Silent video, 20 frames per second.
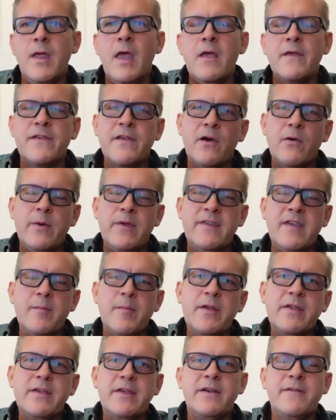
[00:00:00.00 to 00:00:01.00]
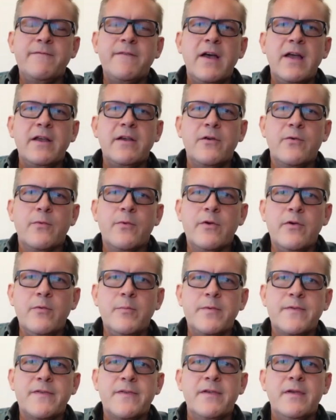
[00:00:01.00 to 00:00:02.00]
So we typically define
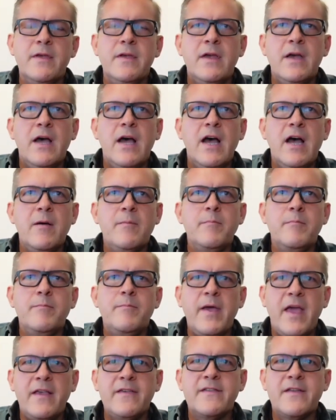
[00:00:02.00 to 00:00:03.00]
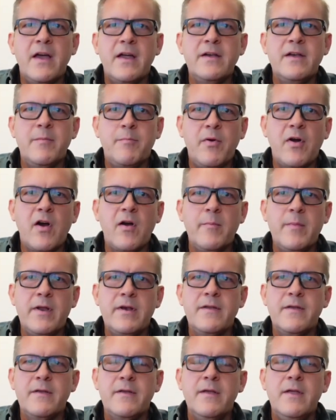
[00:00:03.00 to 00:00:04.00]
groups based on
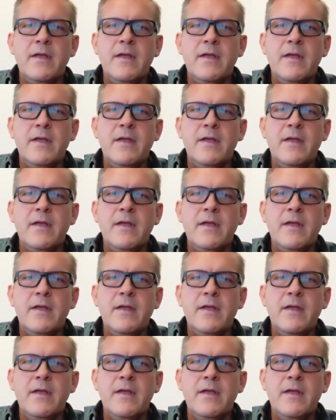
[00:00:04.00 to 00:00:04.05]
department,